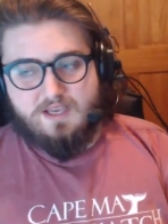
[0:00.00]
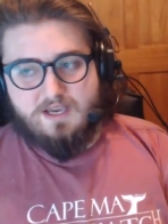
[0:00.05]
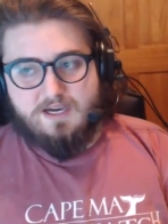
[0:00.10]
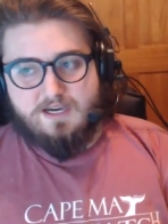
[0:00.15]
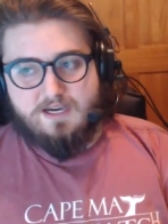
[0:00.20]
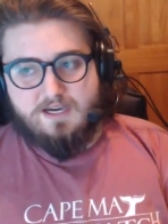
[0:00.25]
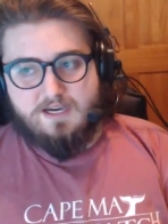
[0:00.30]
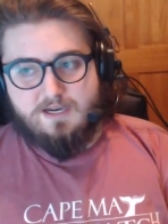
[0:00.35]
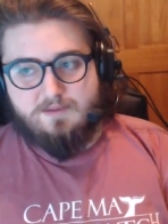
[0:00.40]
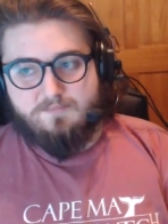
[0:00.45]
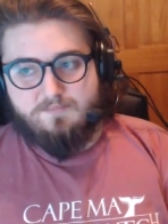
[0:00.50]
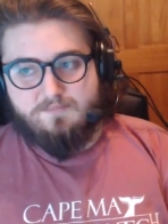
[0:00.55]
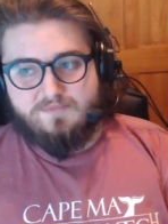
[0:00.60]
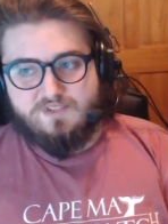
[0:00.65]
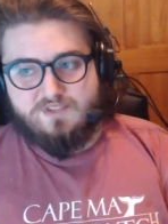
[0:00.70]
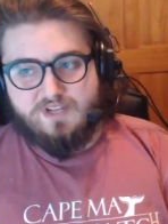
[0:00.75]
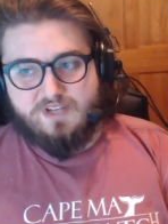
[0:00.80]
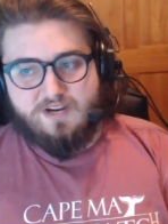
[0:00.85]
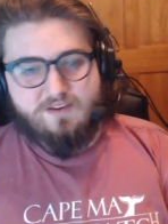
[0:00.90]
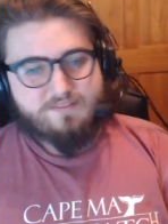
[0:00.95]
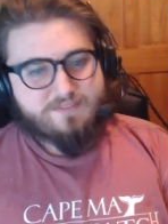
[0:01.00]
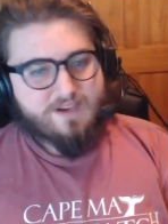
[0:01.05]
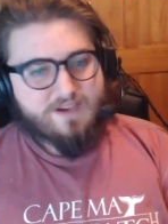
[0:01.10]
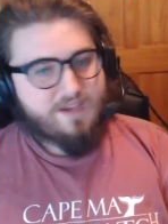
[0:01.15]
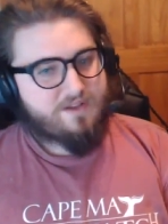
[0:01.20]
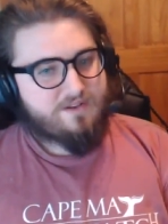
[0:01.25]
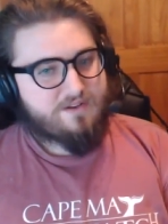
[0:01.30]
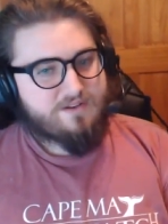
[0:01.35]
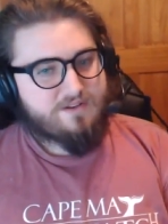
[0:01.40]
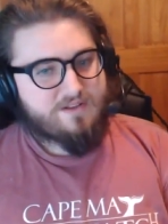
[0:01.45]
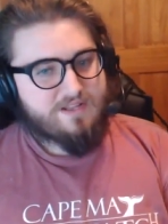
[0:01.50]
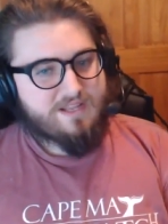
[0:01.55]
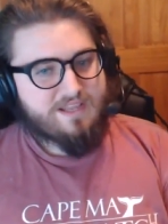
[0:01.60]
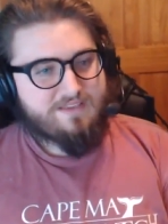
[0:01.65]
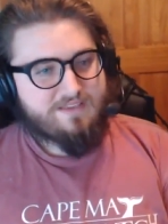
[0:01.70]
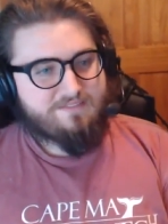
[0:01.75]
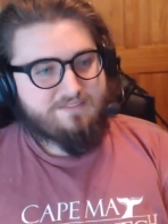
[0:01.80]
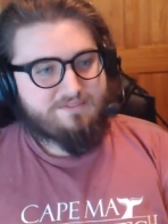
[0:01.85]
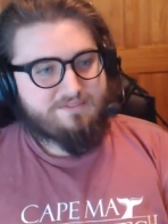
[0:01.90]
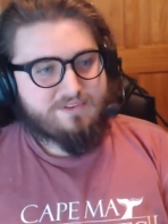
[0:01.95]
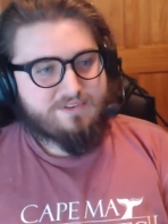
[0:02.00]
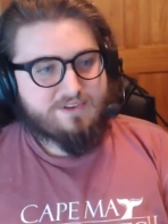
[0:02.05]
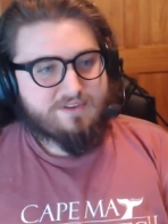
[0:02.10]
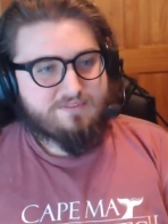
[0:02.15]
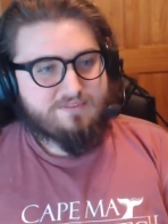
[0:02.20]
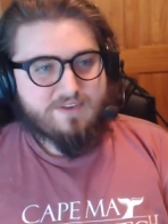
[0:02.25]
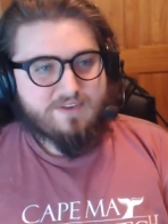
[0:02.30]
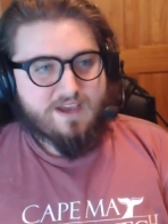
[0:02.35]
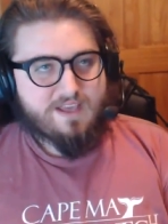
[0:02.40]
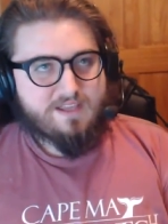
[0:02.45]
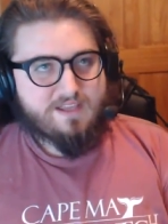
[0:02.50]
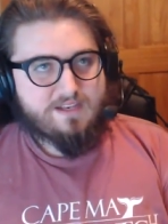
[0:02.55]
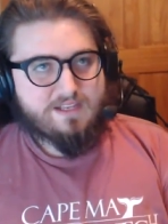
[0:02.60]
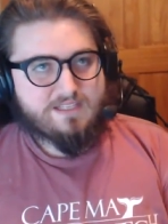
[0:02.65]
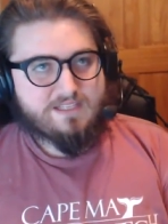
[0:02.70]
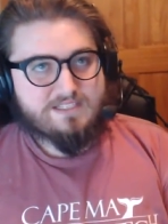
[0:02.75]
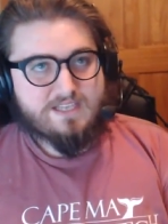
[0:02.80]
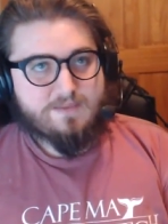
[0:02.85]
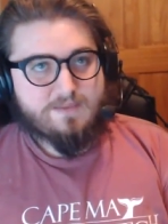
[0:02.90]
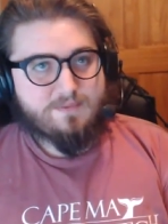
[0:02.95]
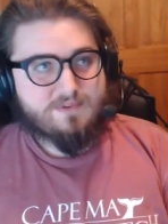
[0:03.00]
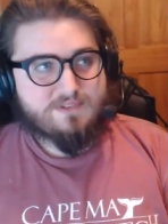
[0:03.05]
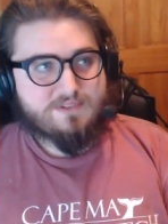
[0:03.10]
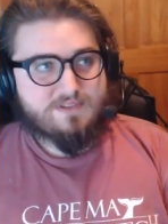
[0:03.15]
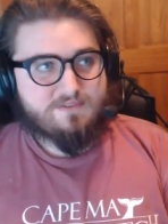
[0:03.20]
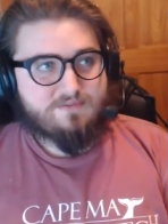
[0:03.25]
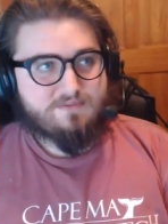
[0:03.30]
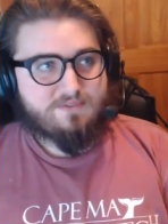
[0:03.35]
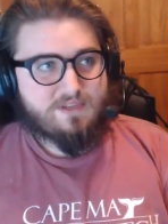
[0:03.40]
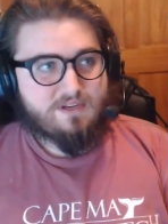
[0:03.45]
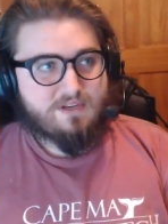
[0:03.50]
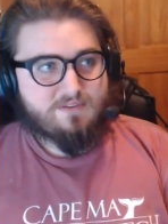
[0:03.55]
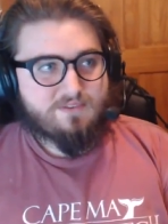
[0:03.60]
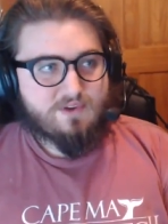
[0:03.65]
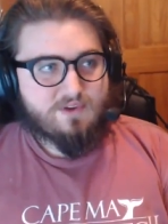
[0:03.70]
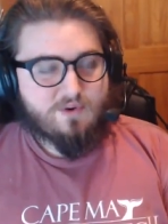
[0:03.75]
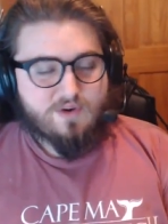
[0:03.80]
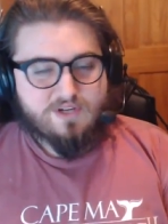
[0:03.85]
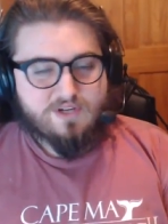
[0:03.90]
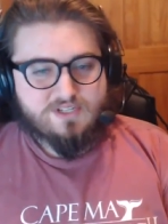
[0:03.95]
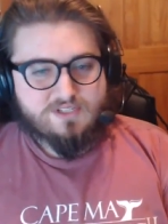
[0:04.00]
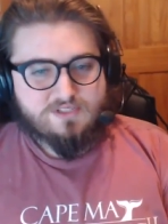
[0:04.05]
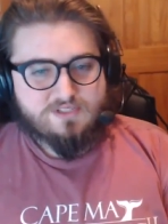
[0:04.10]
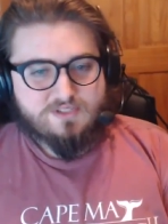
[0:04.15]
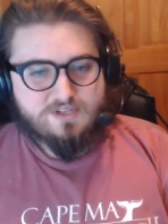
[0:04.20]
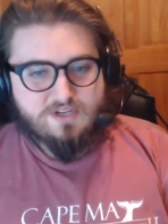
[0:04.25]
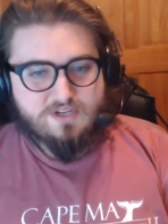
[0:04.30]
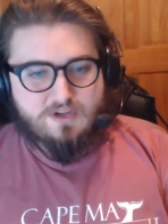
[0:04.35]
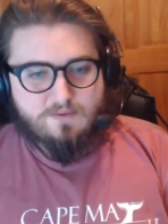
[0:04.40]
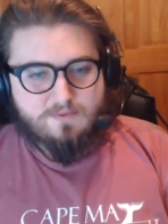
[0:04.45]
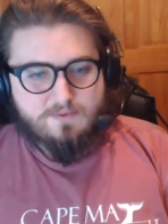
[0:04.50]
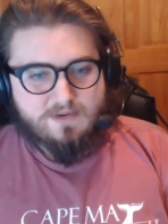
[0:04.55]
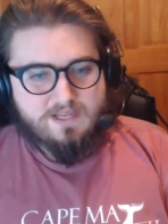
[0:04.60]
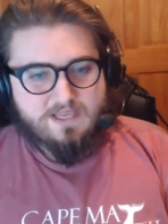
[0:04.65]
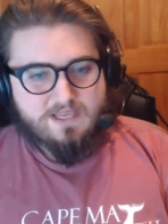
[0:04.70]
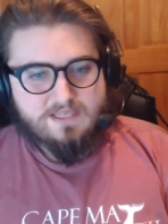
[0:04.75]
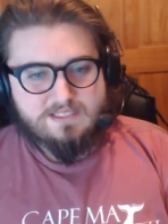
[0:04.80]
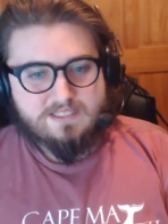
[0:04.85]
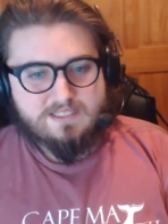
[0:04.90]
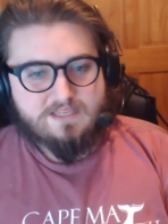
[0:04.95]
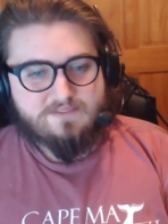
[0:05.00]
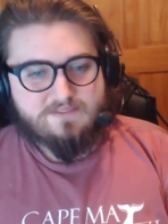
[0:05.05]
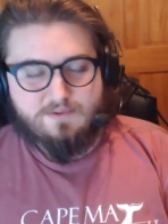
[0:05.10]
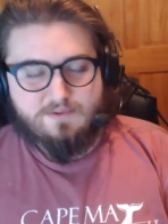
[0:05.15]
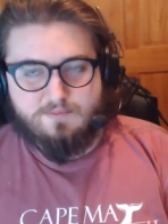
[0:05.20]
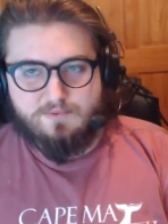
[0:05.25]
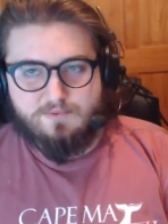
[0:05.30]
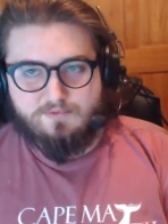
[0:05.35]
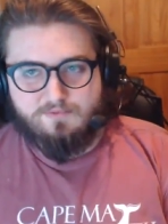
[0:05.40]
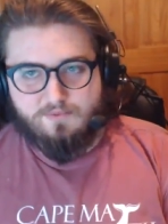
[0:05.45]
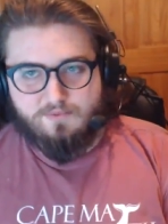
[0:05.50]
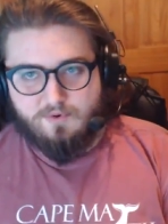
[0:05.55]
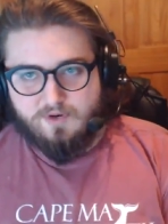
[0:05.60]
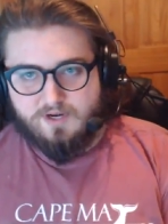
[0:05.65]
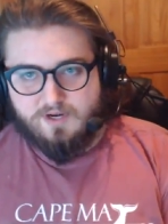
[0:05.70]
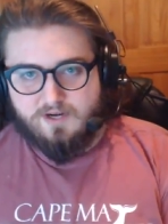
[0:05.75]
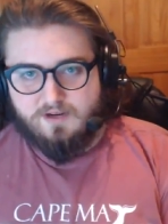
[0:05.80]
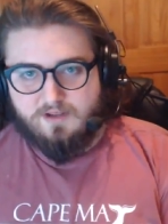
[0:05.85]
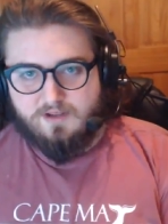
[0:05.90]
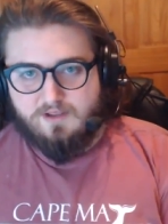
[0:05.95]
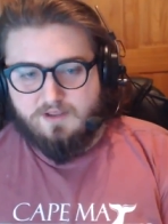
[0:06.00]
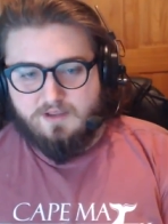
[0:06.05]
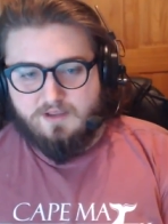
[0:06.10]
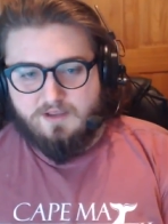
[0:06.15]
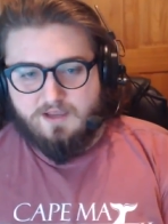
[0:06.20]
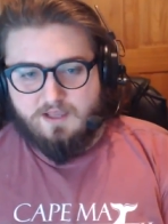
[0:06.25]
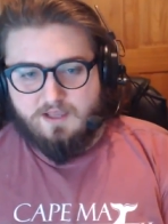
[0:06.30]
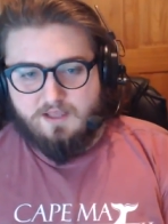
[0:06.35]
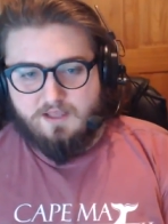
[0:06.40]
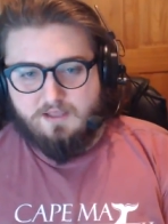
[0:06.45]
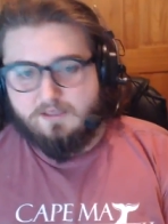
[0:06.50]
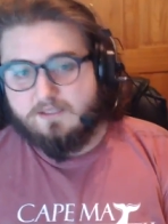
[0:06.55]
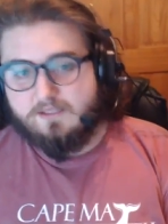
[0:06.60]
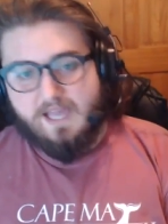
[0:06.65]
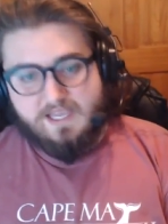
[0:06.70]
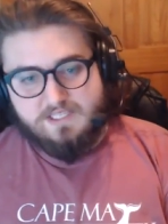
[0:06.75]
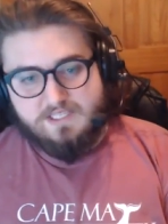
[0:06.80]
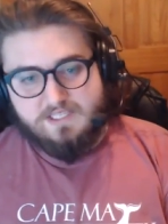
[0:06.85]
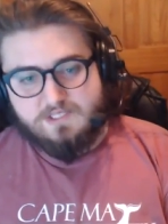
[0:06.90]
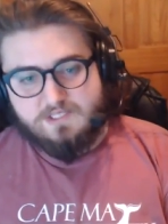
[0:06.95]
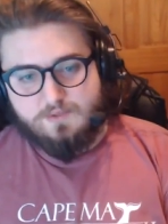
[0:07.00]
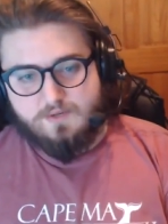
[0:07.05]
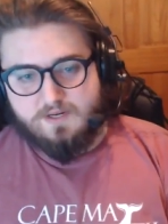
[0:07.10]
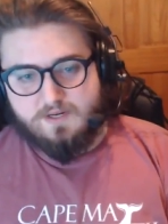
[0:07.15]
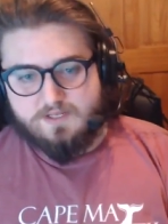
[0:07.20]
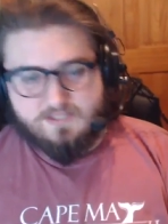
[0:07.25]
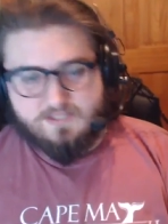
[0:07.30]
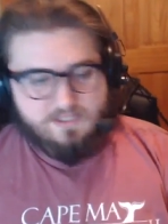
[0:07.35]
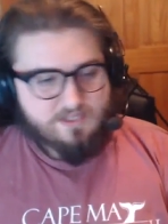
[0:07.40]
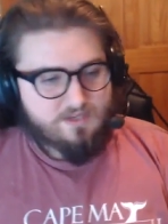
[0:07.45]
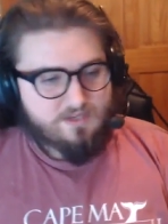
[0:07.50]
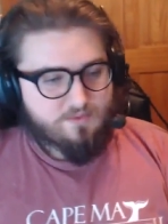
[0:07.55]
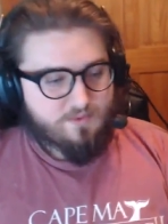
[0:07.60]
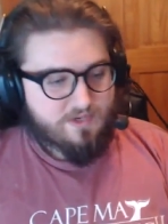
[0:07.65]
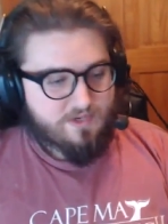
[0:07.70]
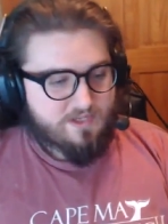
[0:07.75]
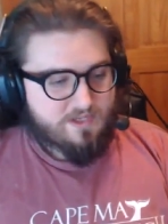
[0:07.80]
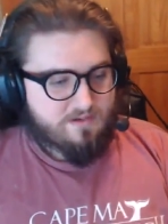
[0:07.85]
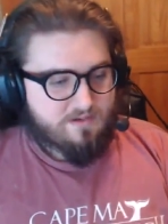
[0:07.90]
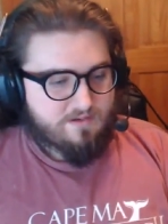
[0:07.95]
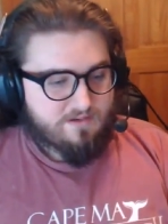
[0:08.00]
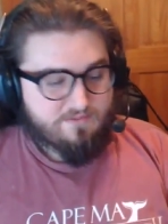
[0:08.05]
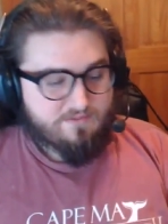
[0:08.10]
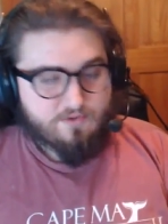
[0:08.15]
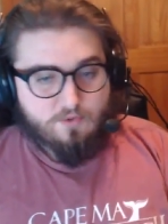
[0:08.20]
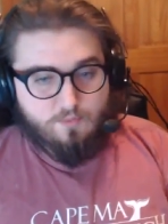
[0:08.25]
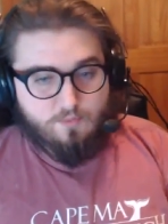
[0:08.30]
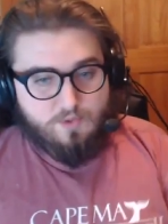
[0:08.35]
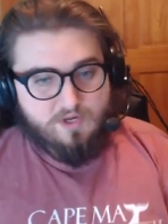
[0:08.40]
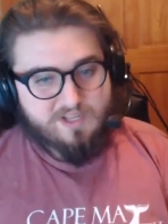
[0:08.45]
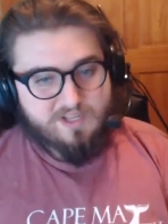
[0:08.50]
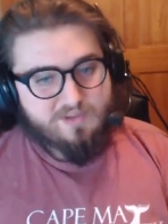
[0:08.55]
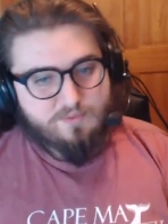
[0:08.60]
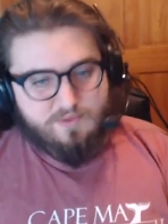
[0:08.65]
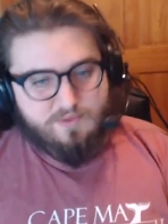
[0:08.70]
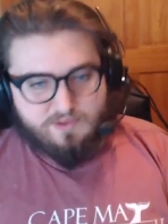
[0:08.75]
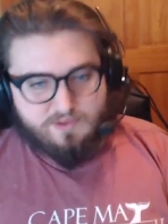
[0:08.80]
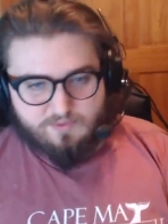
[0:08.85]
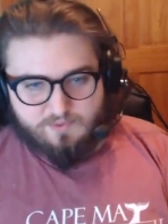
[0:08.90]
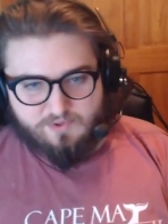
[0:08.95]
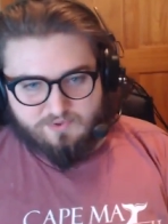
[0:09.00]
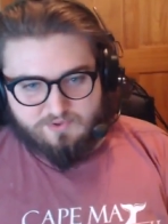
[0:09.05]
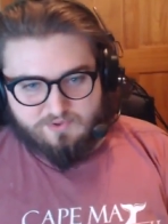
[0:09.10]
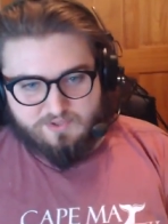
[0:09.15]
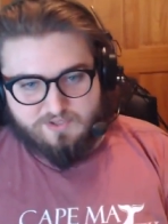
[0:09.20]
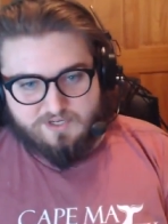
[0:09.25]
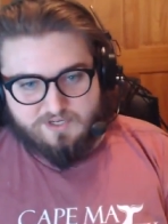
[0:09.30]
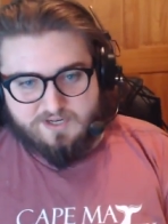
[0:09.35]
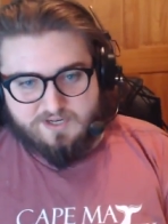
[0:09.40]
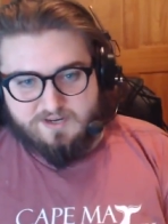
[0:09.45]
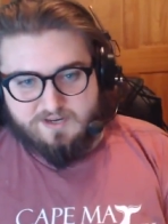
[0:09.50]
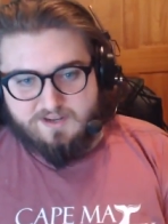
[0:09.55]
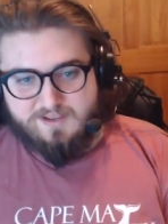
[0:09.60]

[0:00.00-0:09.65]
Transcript: um, try to find if you can find examples of interview questions your company has given before. Uh, Glassdoor is a good one. If you're working with a recruiter,